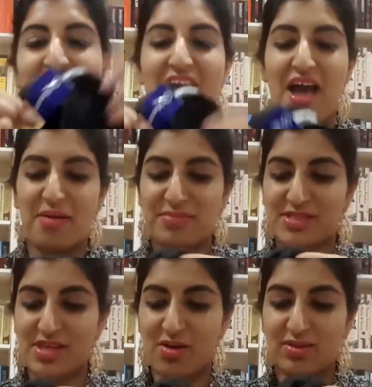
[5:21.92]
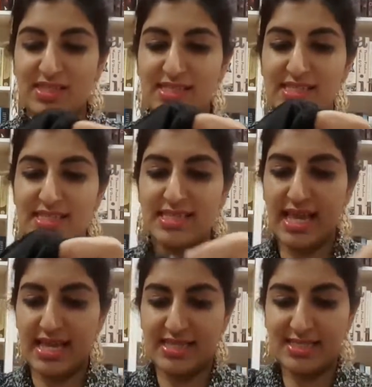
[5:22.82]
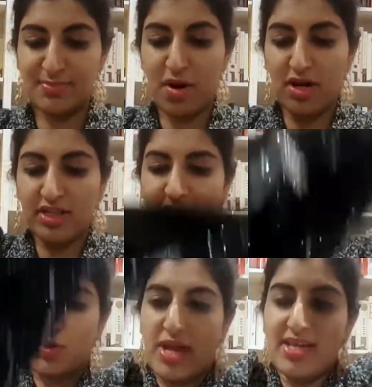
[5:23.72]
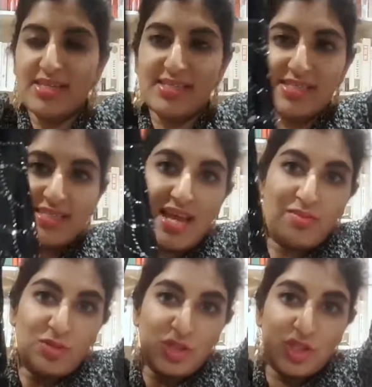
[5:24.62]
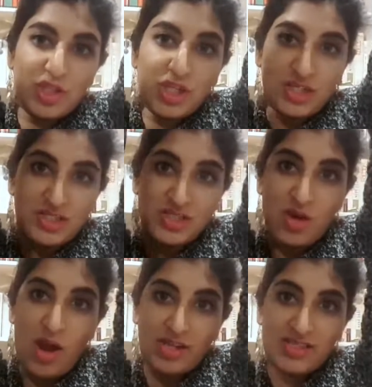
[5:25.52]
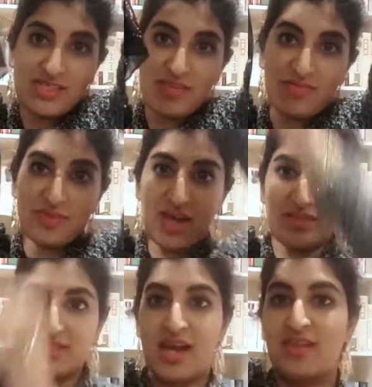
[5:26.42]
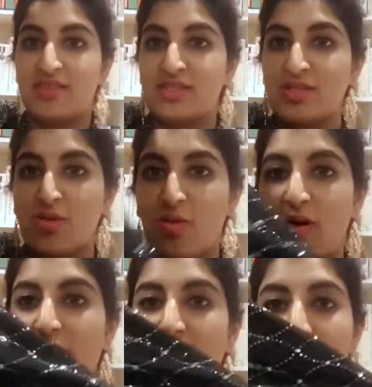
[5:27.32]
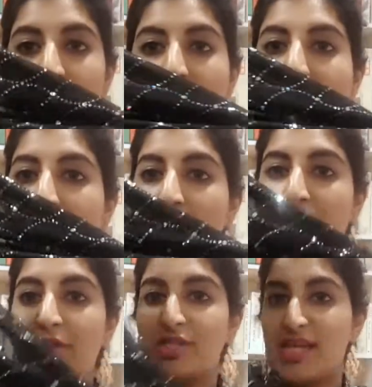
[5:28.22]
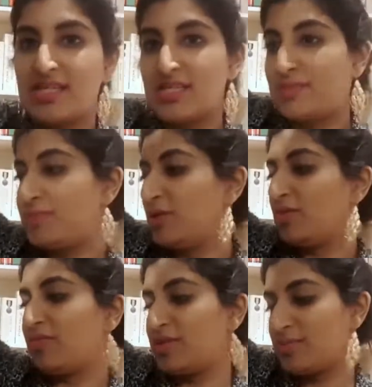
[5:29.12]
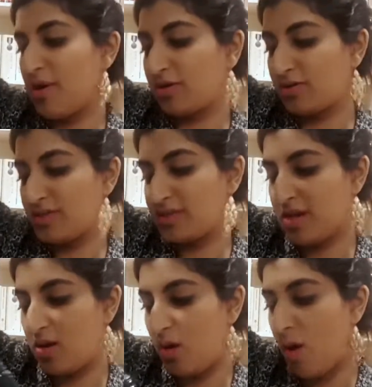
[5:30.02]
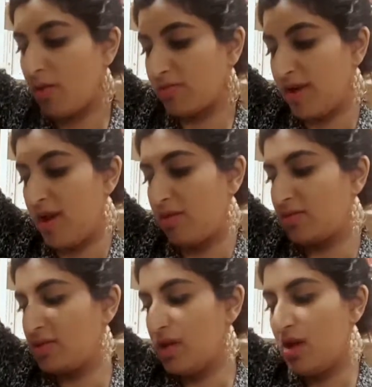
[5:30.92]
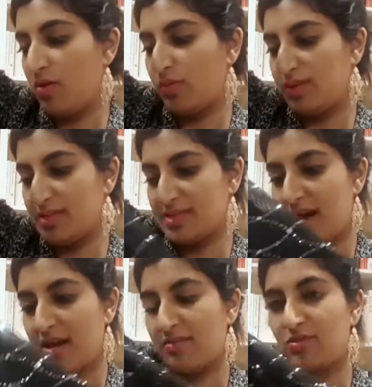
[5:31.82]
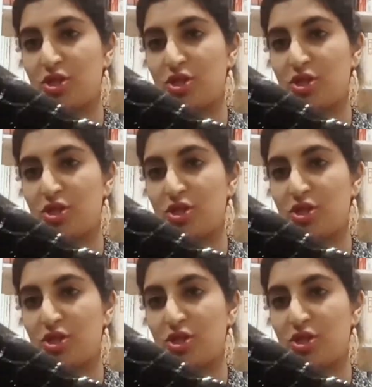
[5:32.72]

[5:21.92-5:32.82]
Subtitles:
So this is a sparkly dress that was just, so I could see it from the other side of the store. It just has this beautiful sparkle detail all around with this kind of